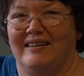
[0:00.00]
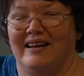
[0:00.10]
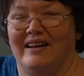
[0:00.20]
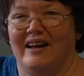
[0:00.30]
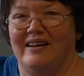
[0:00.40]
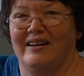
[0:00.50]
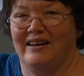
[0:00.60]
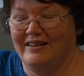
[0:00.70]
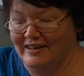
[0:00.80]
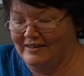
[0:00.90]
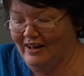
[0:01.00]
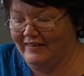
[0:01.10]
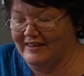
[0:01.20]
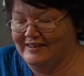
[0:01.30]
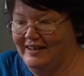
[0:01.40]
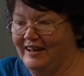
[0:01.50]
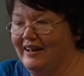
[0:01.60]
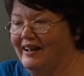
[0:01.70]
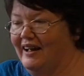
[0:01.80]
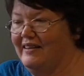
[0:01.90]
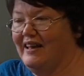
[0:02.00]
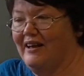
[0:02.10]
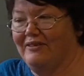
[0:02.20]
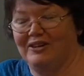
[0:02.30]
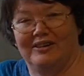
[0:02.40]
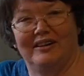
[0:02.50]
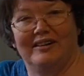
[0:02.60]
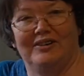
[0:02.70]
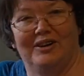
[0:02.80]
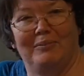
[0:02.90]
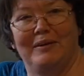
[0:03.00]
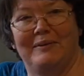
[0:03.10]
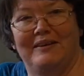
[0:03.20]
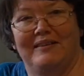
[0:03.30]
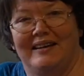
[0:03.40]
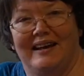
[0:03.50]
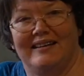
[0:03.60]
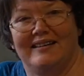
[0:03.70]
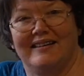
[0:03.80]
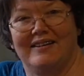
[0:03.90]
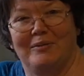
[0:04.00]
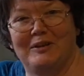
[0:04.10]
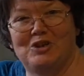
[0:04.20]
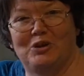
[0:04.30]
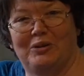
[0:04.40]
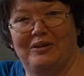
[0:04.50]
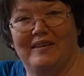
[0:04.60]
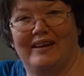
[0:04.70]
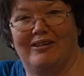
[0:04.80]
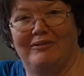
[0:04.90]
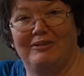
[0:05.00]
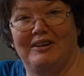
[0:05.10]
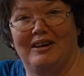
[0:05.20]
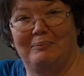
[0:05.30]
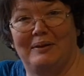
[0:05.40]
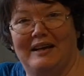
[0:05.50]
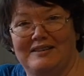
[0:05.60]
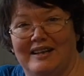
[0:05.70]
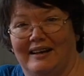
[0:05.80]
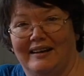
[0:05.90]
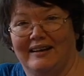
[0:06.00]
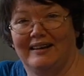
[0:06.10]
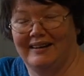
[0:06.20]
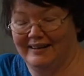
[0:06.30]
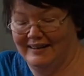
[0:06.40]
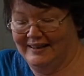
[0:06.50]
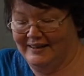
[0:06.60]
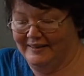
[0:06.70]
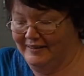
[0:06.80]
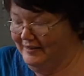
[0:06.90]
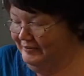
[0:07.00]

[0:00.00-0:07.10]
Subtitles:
Yeah, no, they're not this, and they haven't got a little knobbly bit at the end, and they're a bit shorter, and they're often a lot blunter.